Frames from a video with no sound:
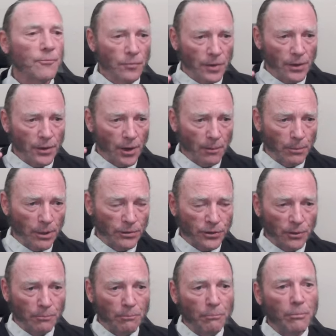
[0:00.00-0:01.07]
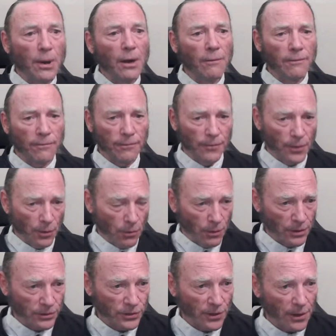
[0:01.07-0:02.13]
The numbers above the
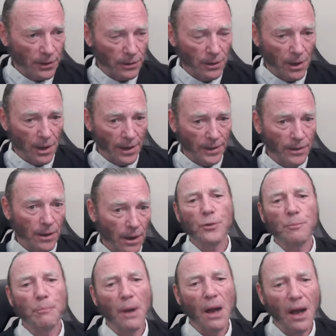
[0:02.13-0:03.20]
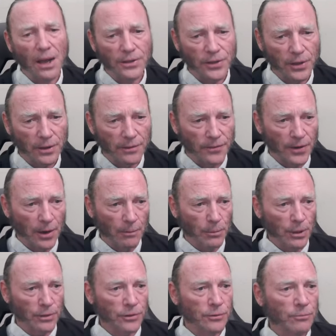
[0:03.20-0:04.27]
horizontal line are positive
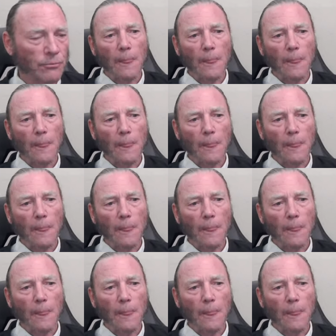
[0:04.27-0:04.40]
numbers.